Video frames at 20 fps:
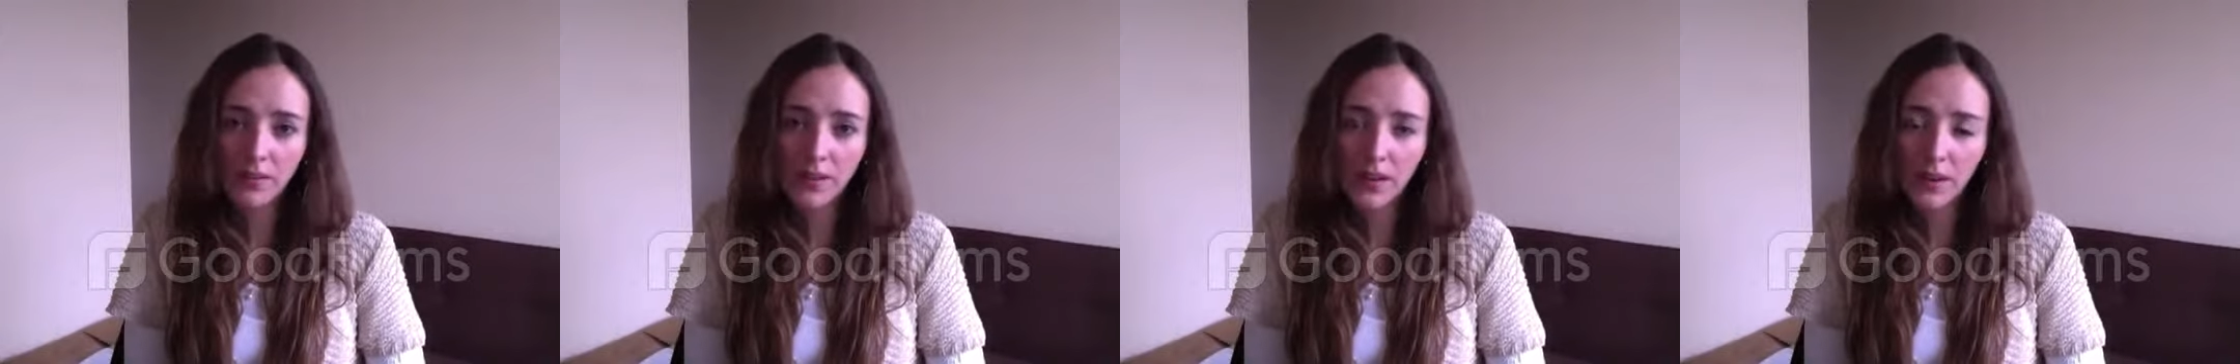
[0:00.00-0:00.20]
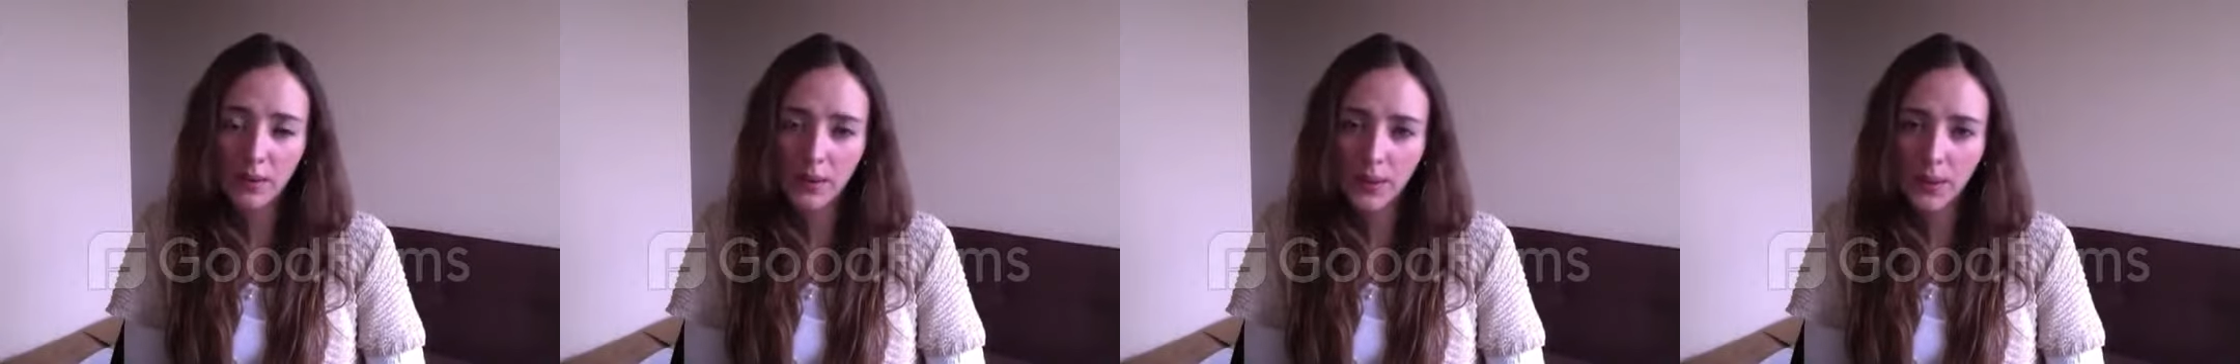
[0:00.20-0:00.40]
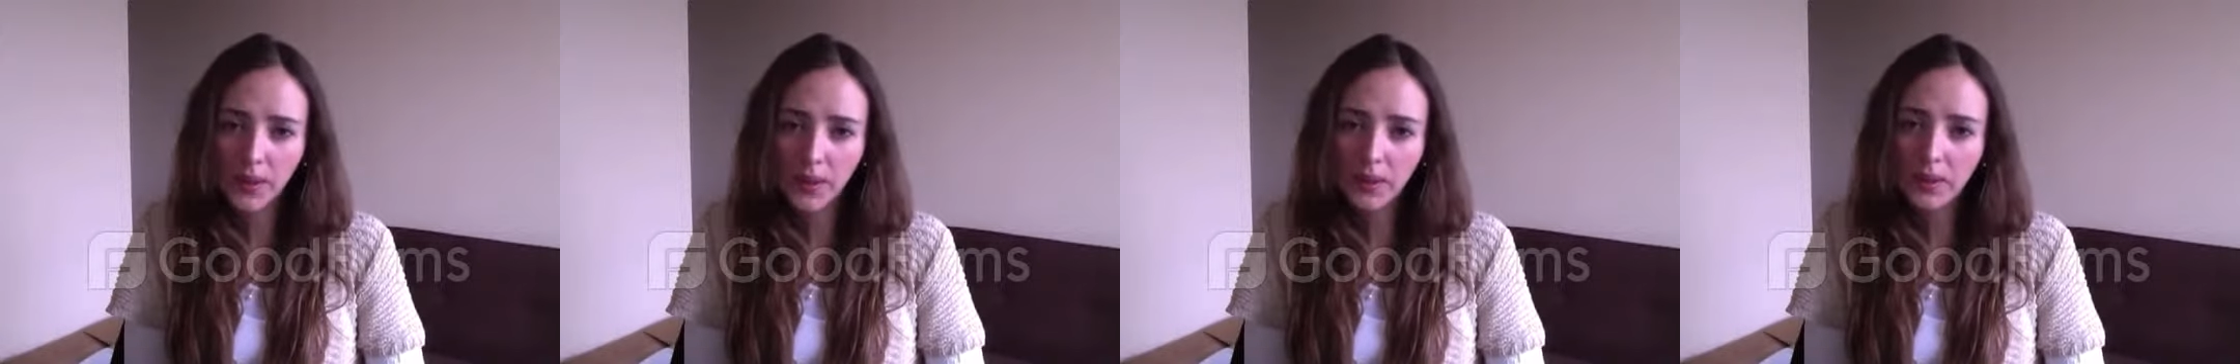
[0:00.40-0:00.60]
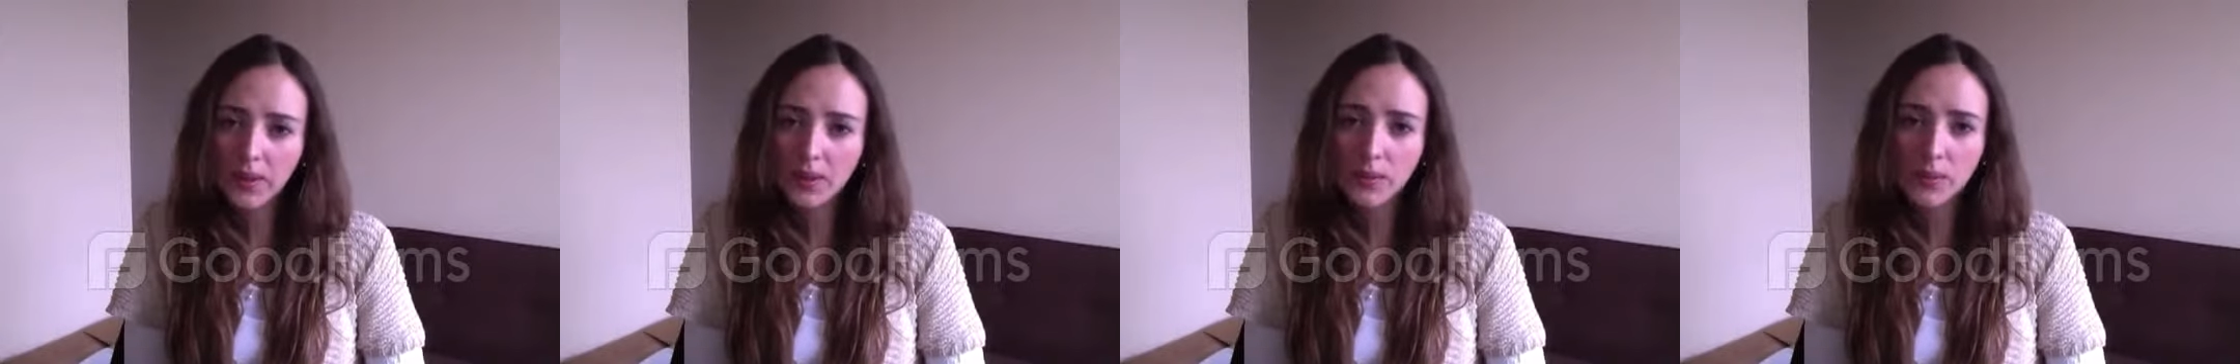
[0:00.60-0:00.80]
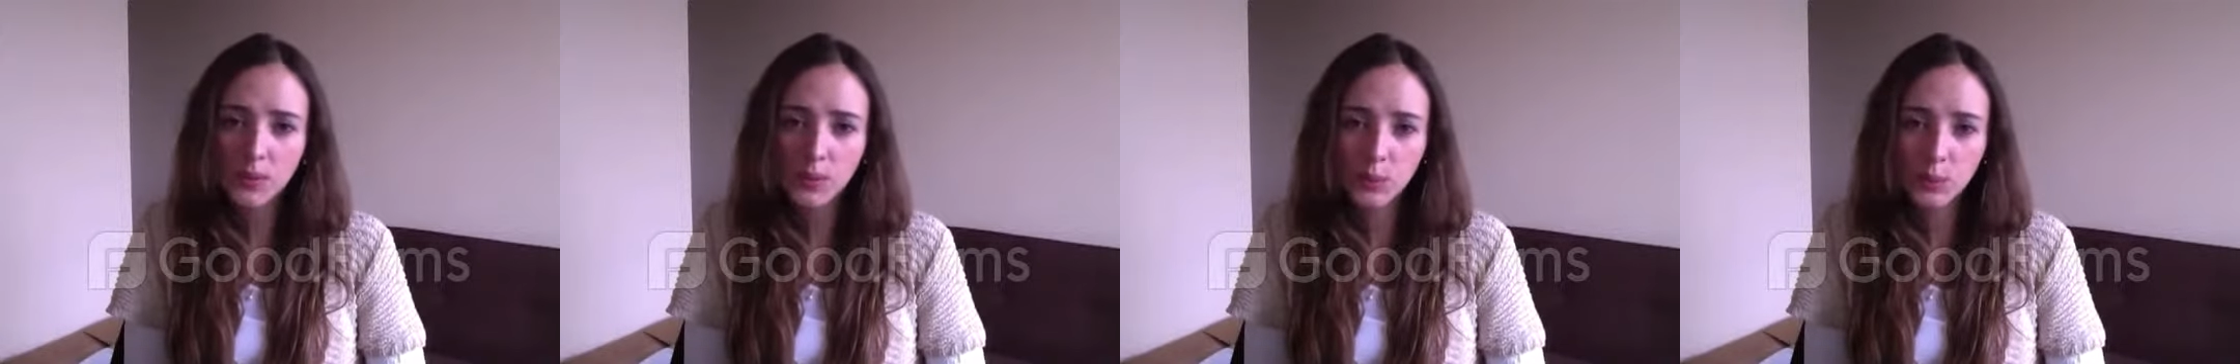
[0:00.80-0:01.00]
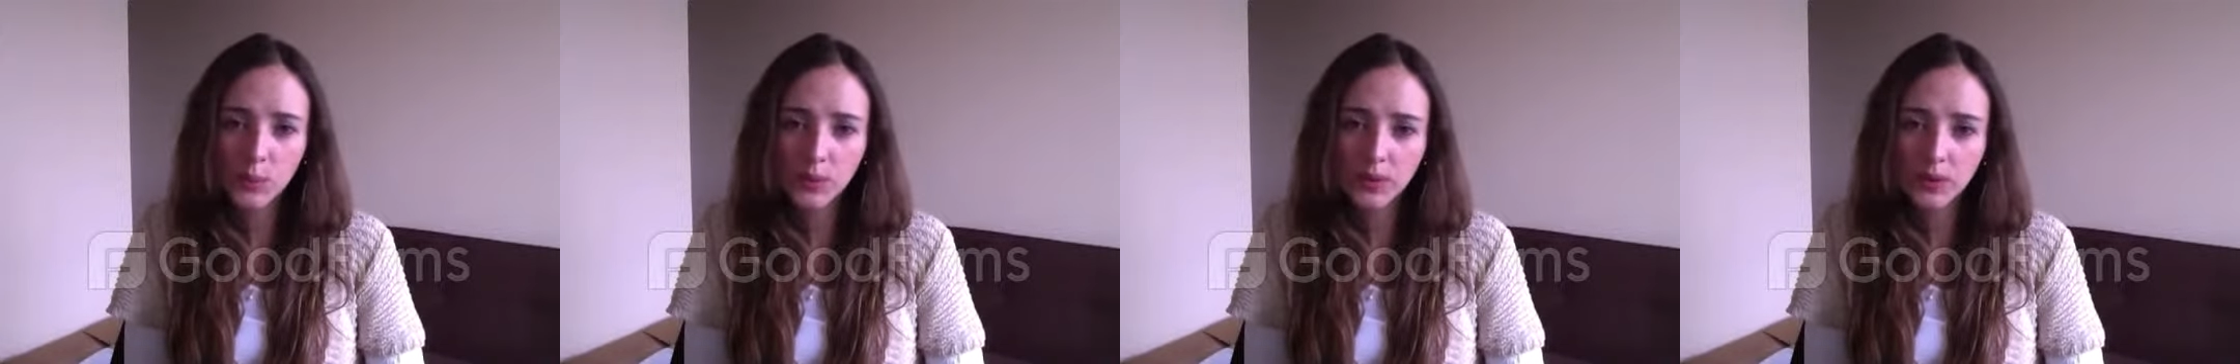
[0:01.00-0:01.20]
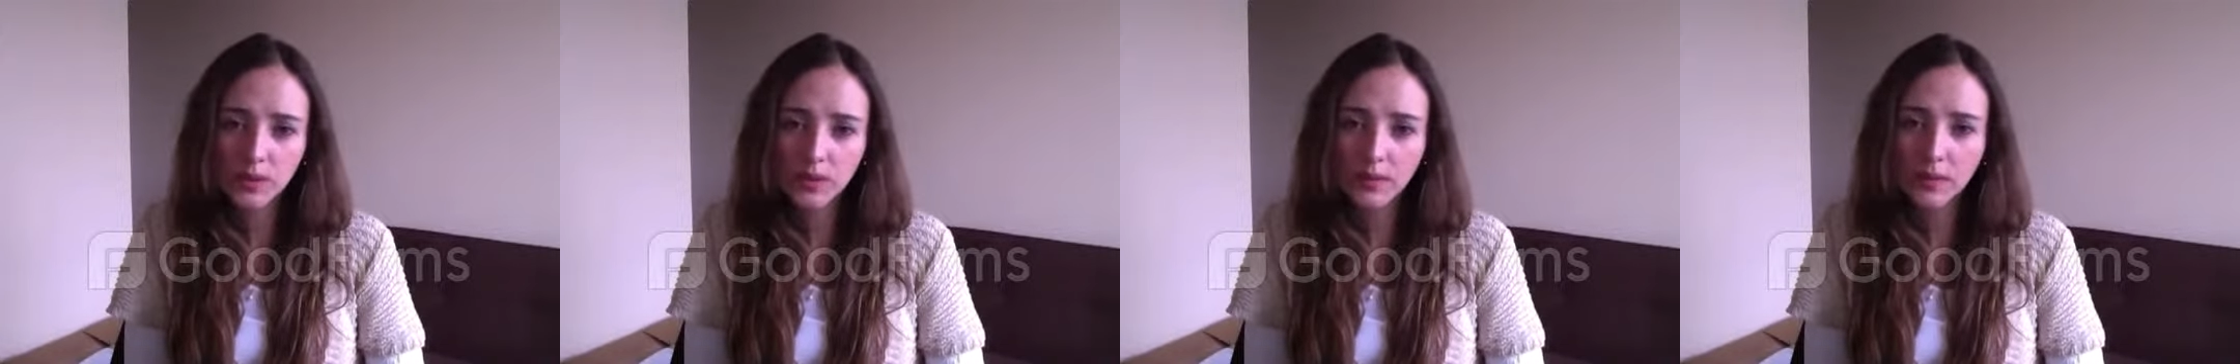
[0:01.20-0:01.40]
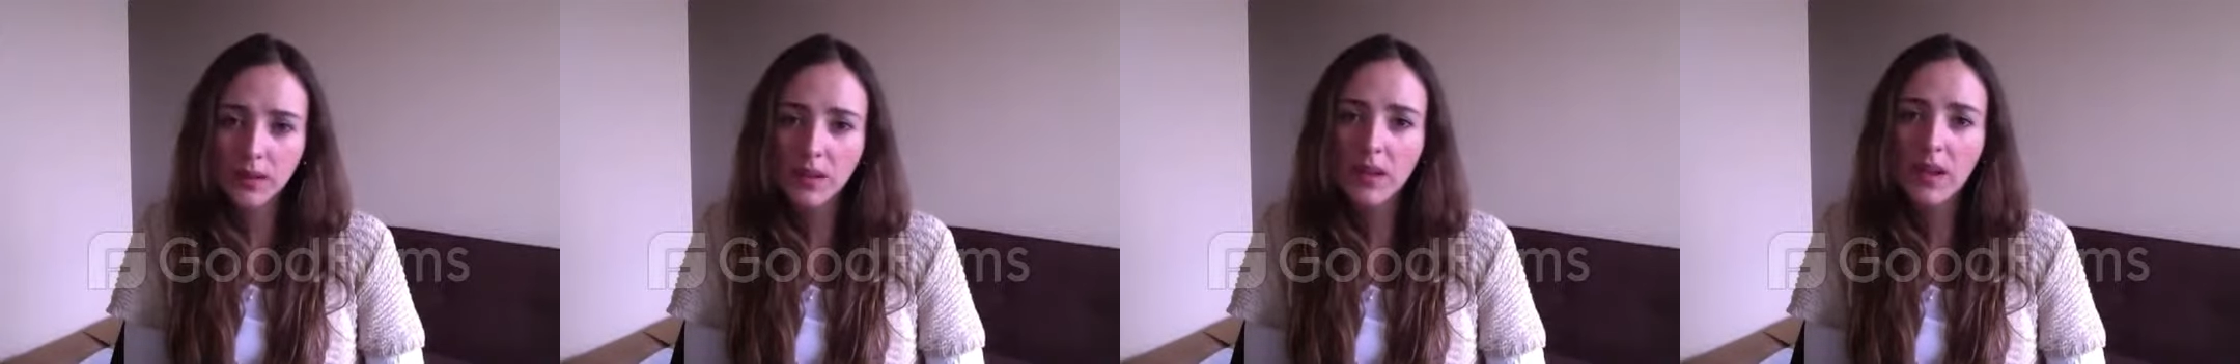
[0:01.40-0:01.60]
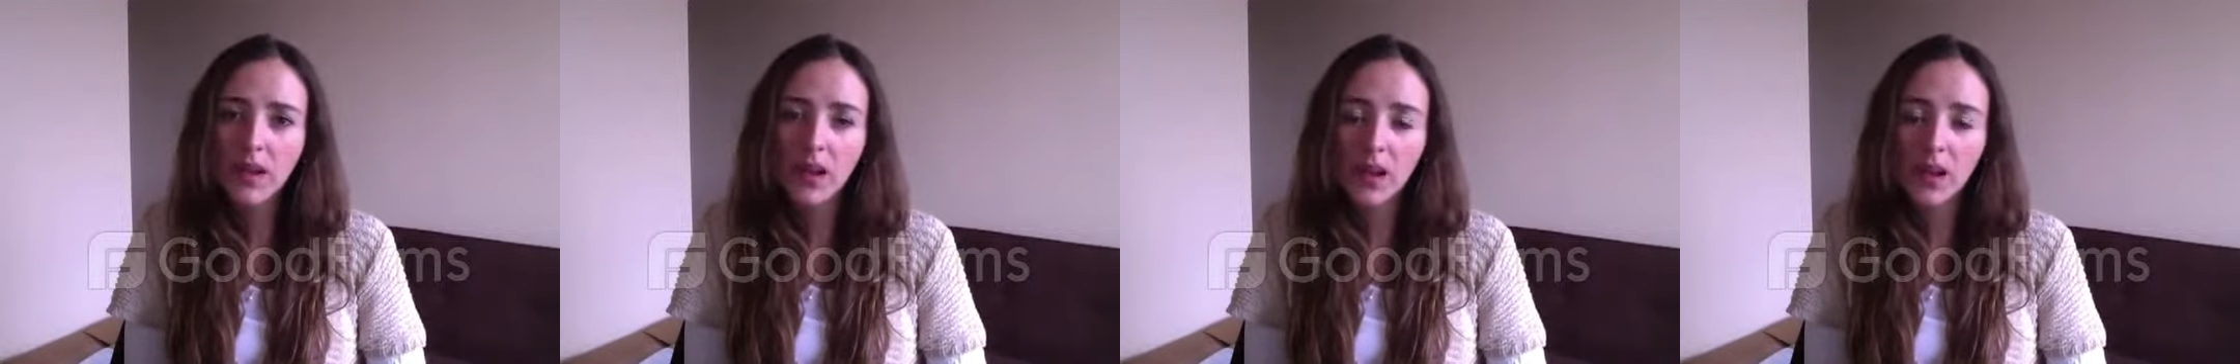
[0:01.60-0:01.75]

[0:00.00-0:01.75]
very quick, responsible,